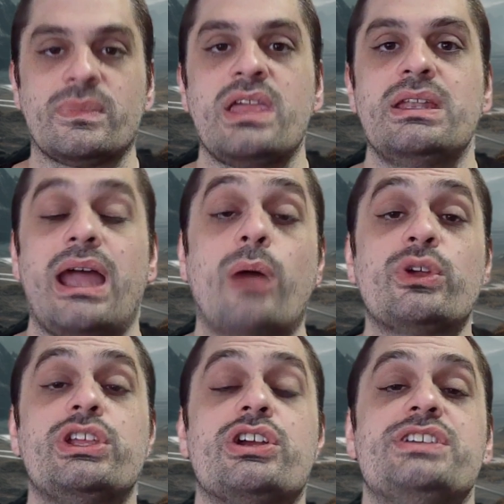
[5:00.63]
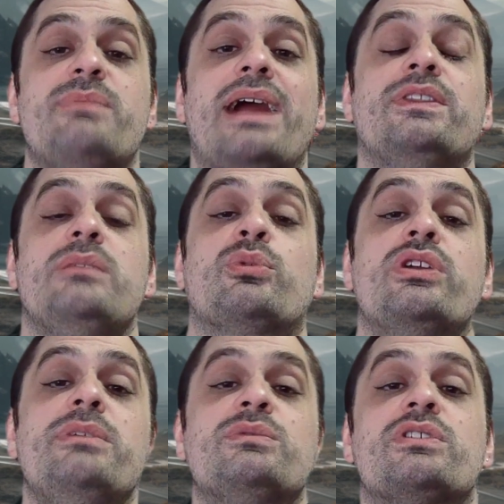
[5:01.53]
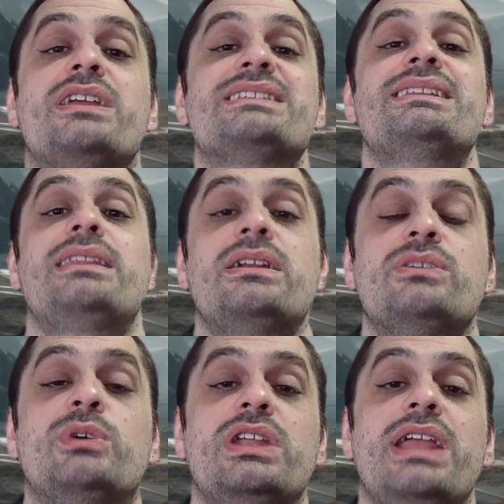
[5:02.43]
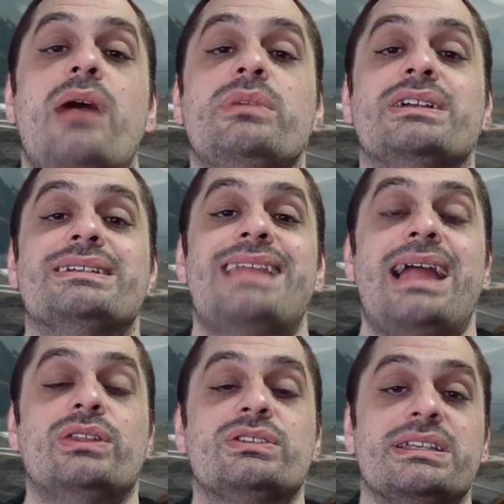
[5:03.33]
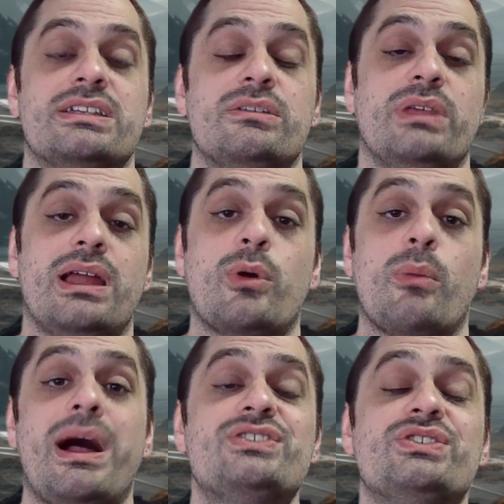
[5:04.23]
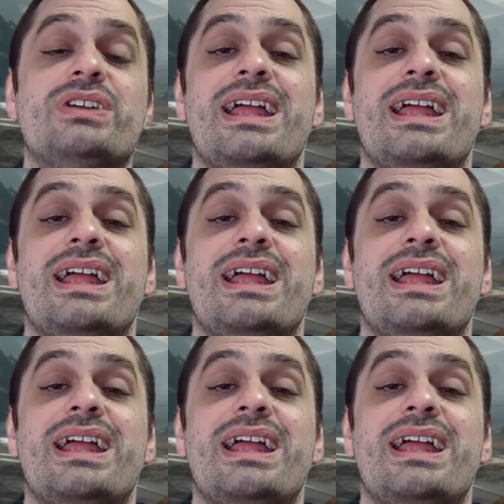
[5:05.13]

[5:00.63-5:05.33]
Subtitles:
Now, I'm really curious about the premium terrain set that they're putting out because that looks like it's going to be a lot more modular,